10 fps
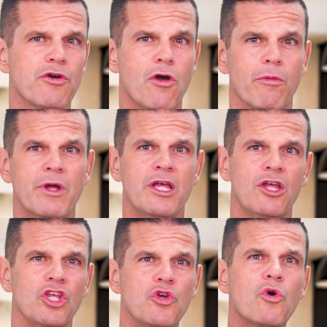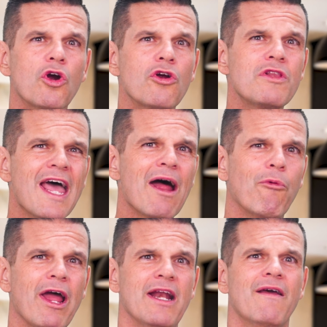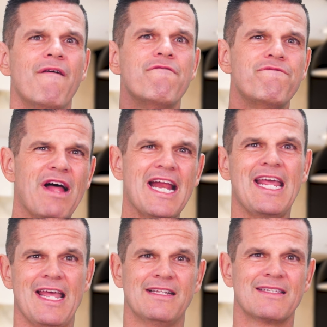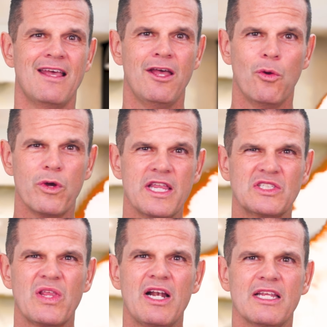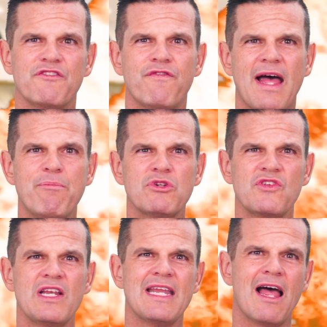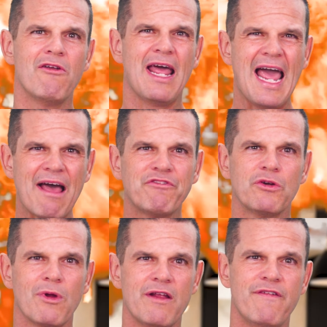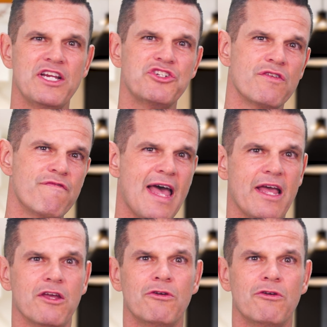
your home. You heard that right. Finance with as little as 5% down after renovation value.